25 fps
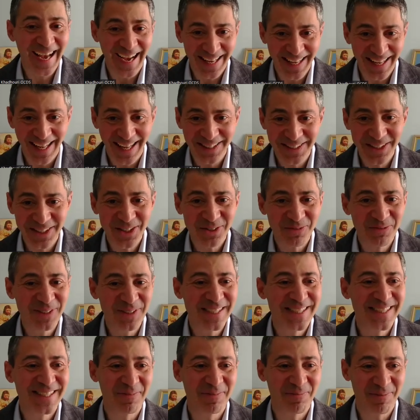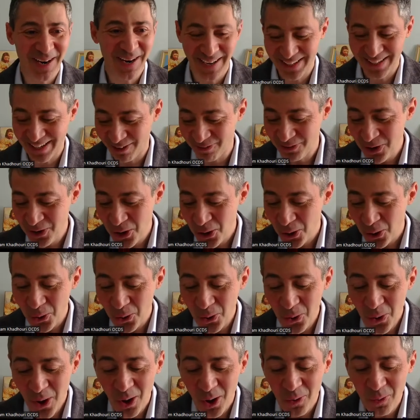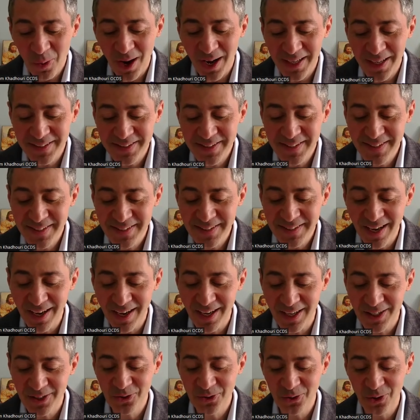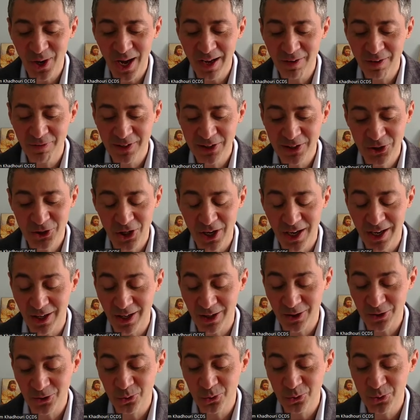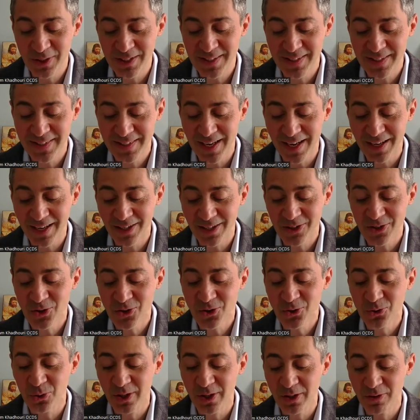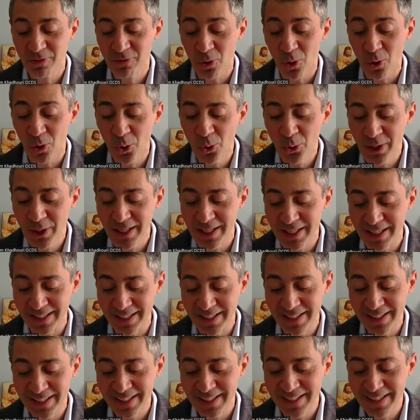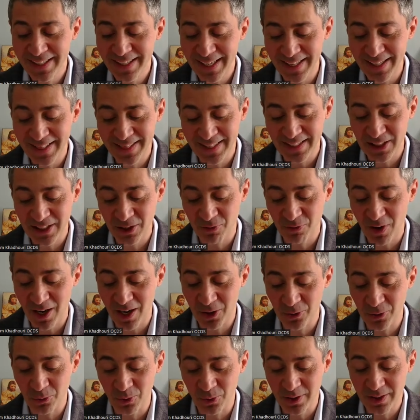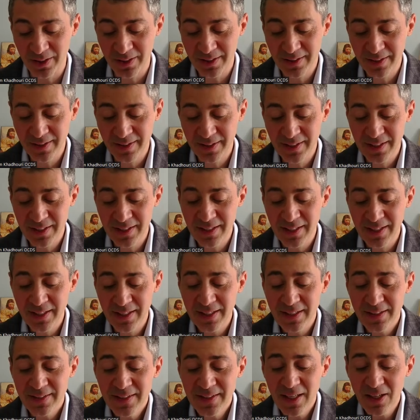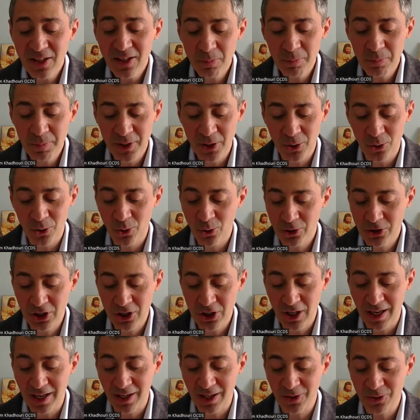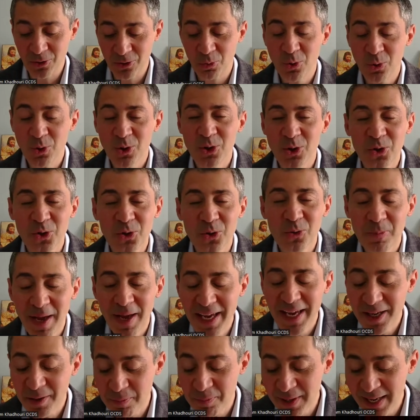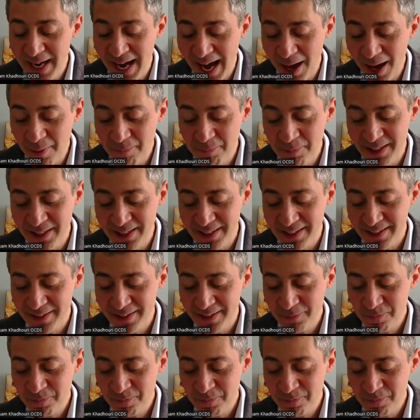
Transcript: I, I just finished the paragraph. Oh, how I sigh to have a child who desires to live only in the divine will. Tell me, O oh child, will you make me happy?